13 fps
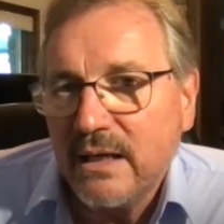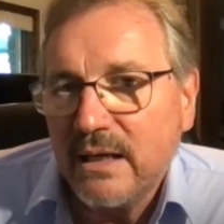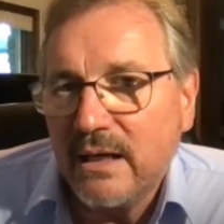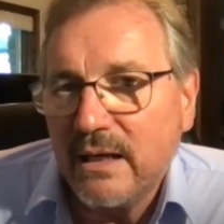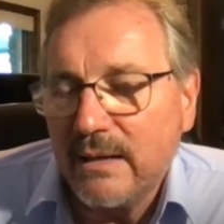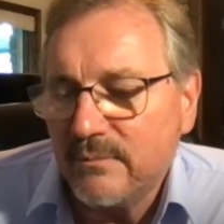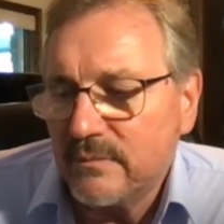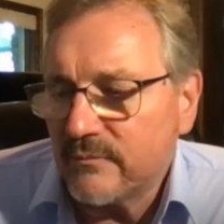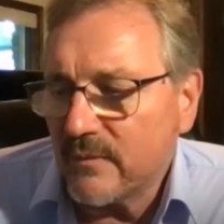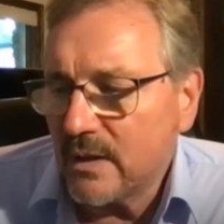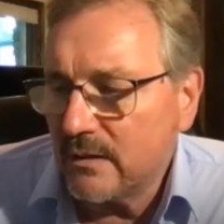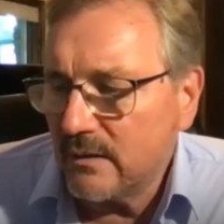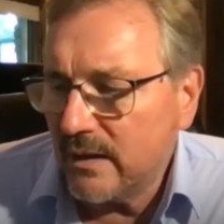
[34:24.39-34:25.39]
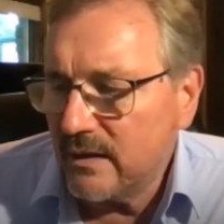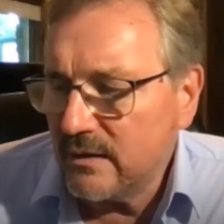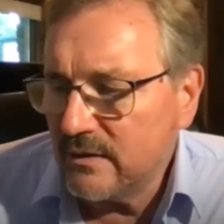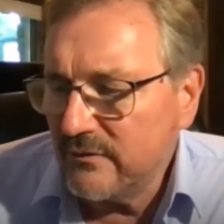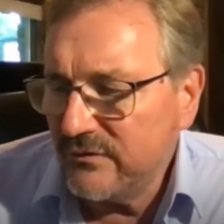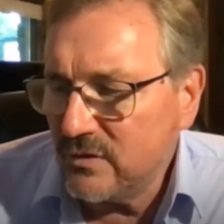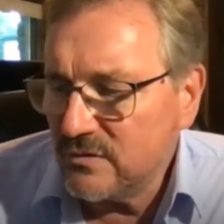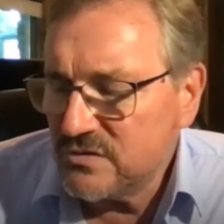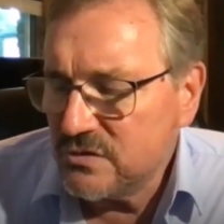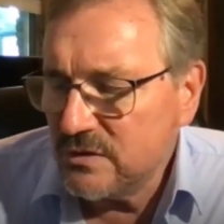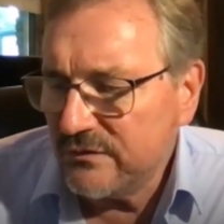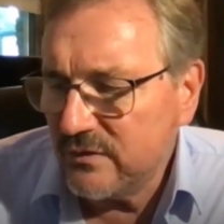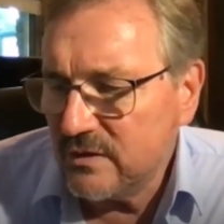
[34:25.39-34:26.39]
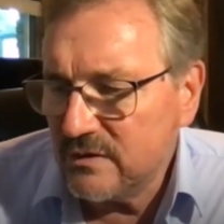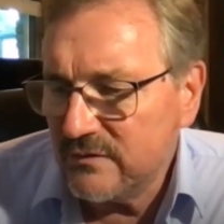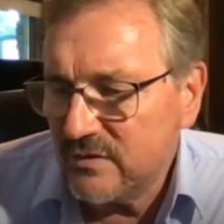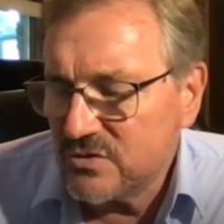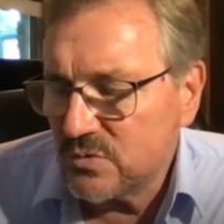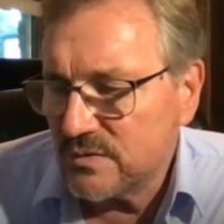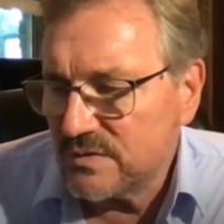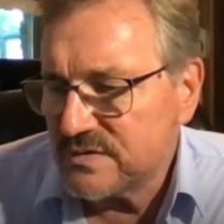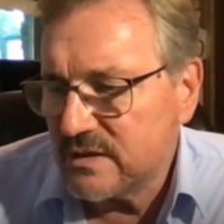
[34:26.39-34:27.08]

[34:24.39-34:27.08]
Um, I interviewed two different individuals